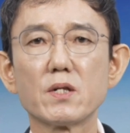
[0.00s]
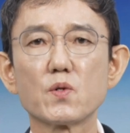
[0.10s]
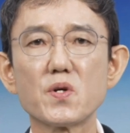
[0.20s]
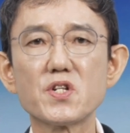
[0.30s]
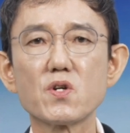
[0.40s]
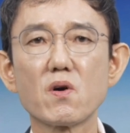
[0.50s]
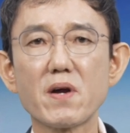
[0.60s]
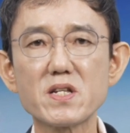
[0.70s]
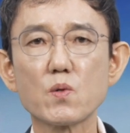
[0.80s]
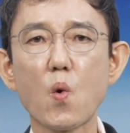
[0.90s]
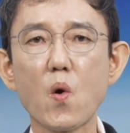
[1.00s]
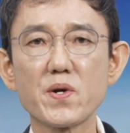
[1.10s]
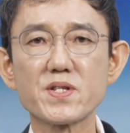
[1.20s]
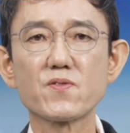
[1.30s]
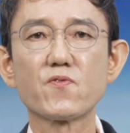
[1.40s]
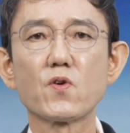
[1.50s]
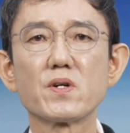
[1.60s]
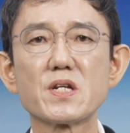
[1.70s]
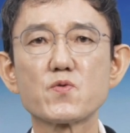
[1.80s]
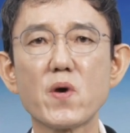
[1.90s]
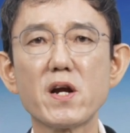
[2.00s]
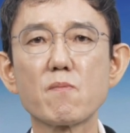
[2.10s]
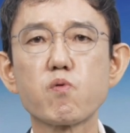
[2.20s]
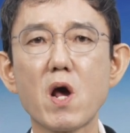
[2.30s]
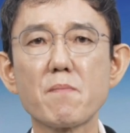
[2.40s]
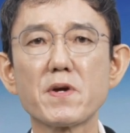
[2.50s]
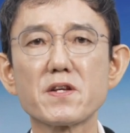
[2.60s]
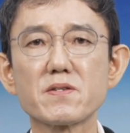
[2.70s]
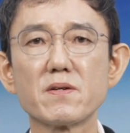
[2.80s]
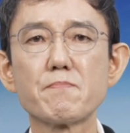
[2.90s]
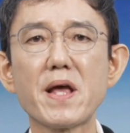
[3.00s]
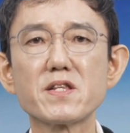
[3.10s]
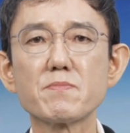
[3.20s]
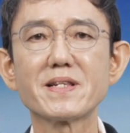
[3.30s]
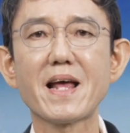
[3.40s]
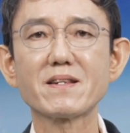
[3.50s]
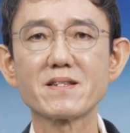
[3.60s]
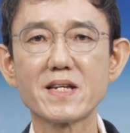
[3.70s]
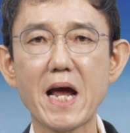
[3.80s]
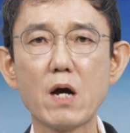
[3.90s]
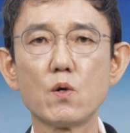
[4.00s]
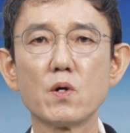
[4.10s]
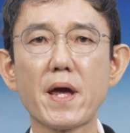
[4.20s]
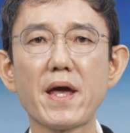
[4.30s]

to issue arrest warrants for Israeli Prime Minister Benjamin Netanyahu